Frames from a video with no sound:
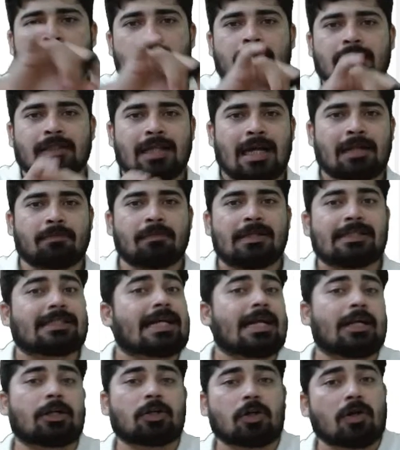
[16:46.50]
That means
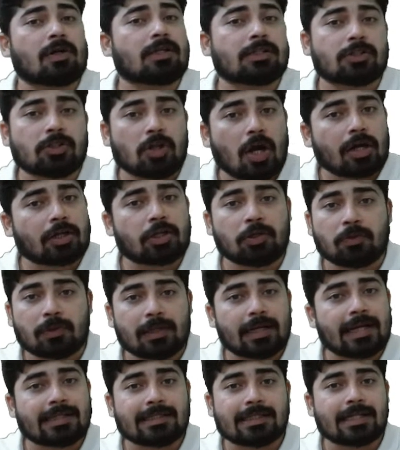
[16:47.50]
electron is not
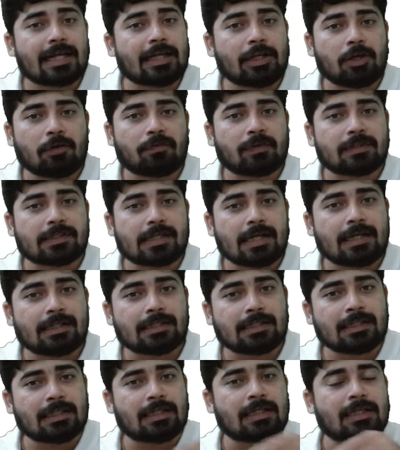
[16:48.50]
utilizing any of its
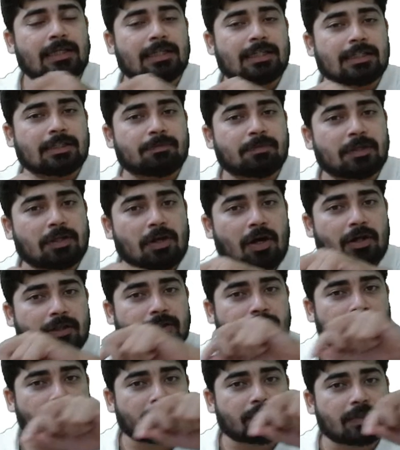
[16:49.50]
energy. It is
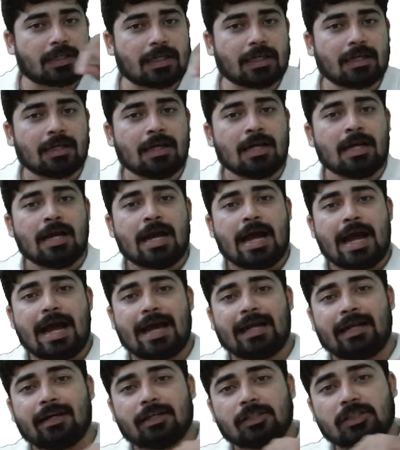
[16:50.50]
because of the
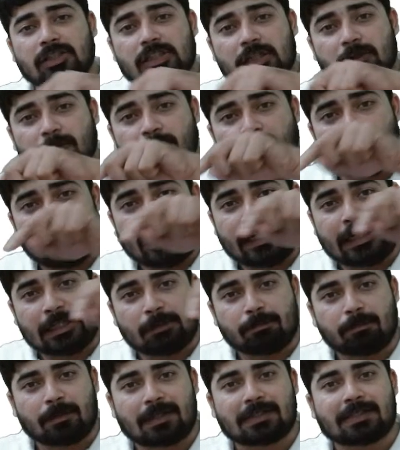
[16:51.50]
energy
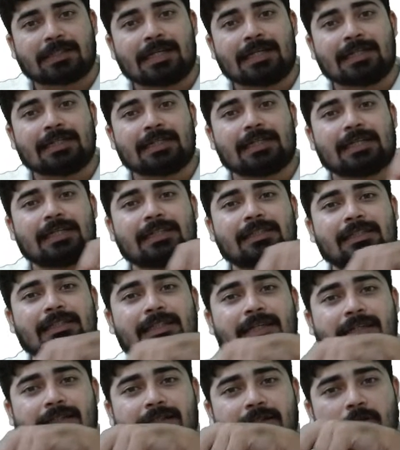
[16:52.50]
field present in
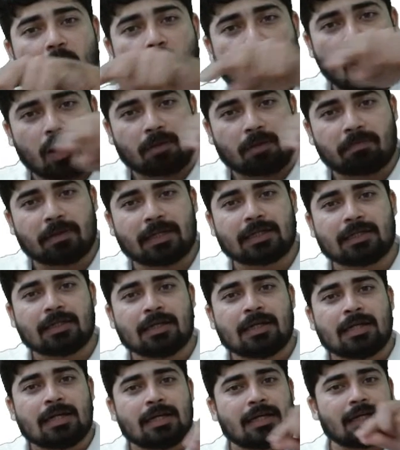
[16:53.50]
this orbit
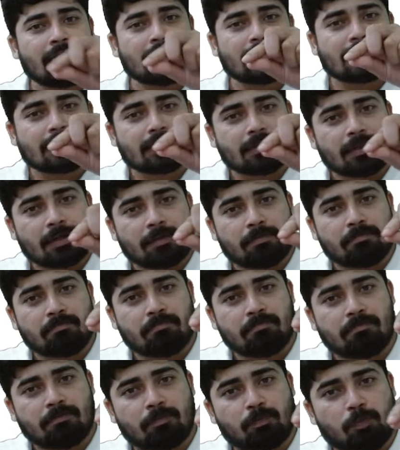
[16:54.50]
is
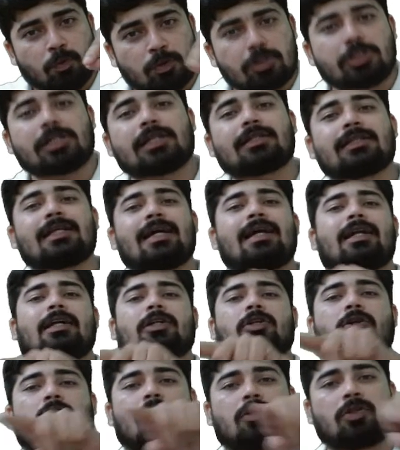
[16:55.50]
pushing the
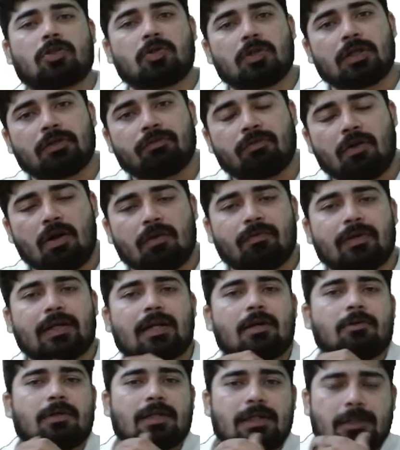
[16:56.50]
electron to revolve
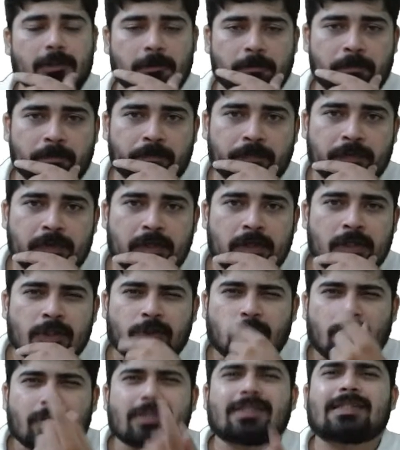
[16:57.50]
around it.
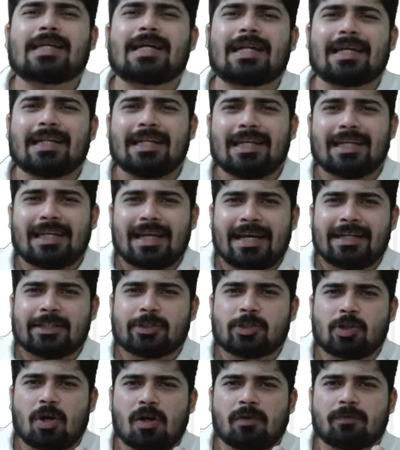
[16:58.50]
So is there any
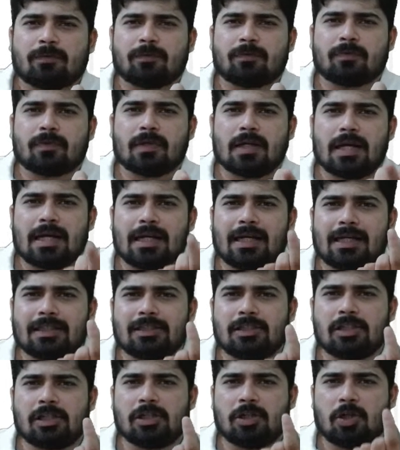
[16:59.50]
case of
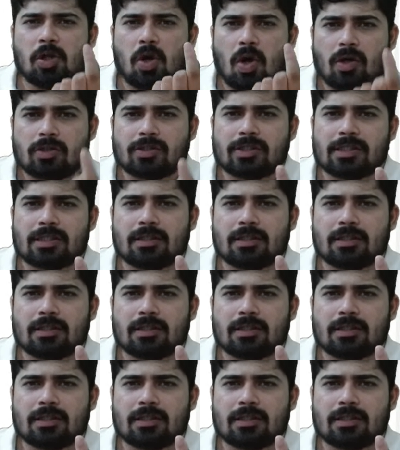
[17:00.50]
energy loss